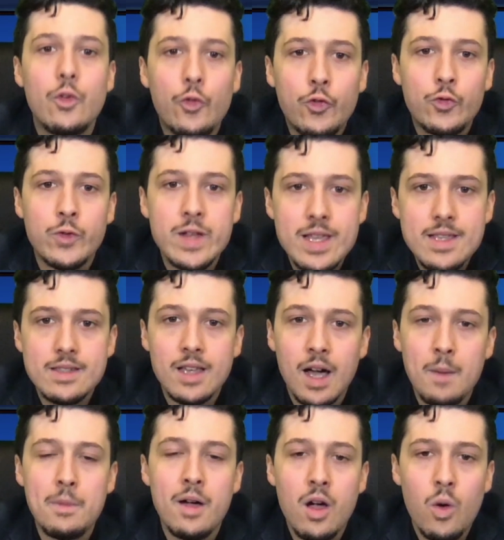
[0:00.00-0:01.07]
freeze
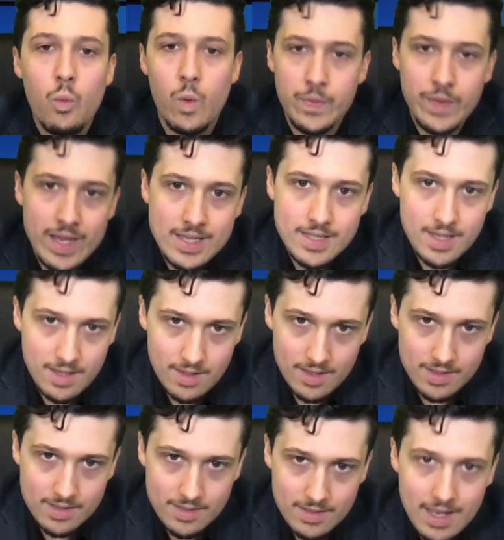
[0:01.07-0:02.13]
up when they see
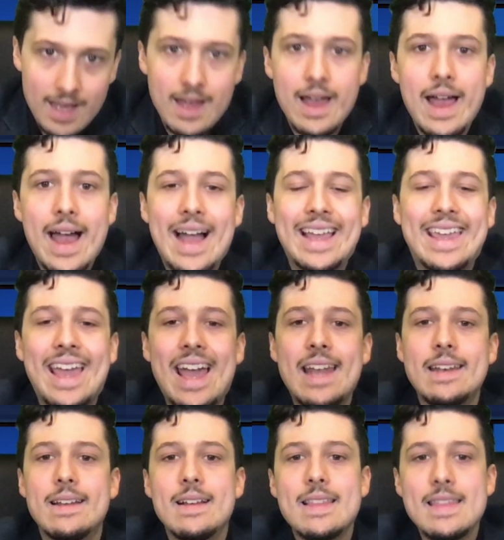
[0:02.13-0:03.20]
this.
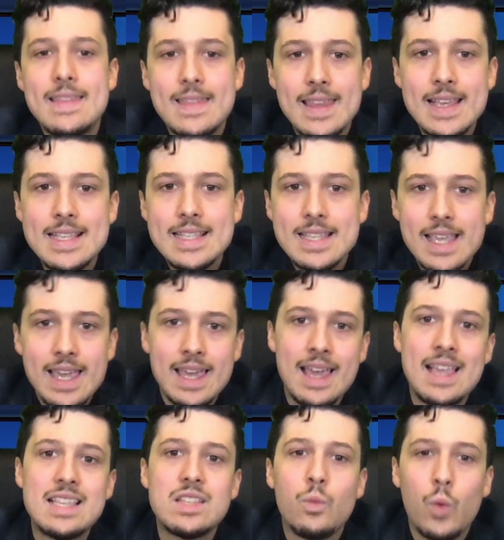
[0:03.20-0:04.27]
Again, this
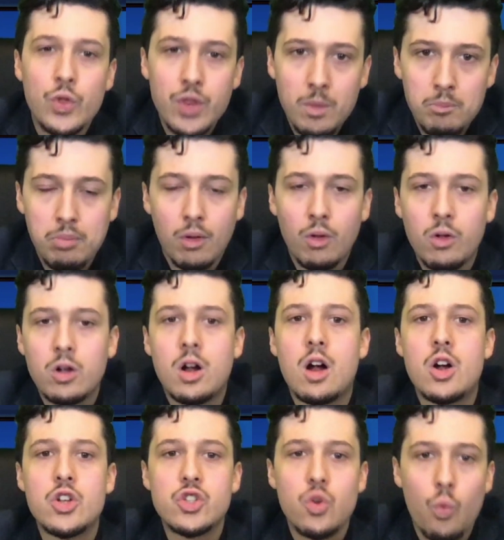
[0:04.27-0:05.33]
is what the
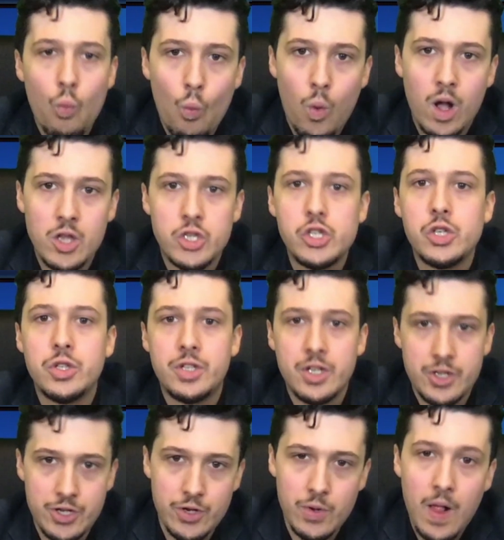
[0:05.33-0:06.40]
Bulgars want you to
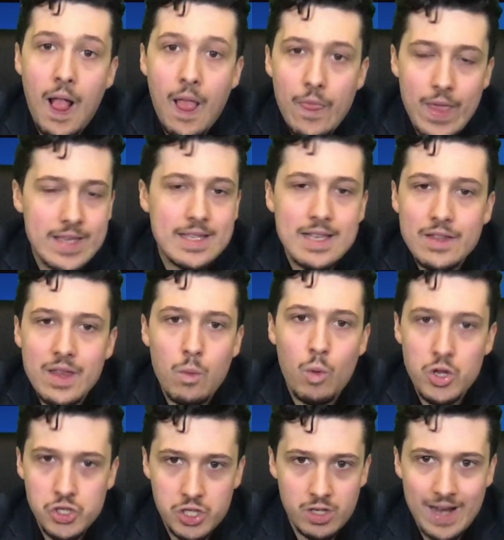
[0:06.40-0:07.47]
do. This is how they
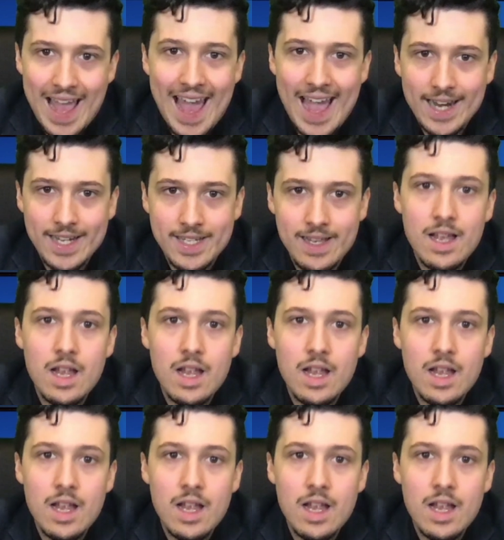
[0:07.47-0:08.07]
want you to act.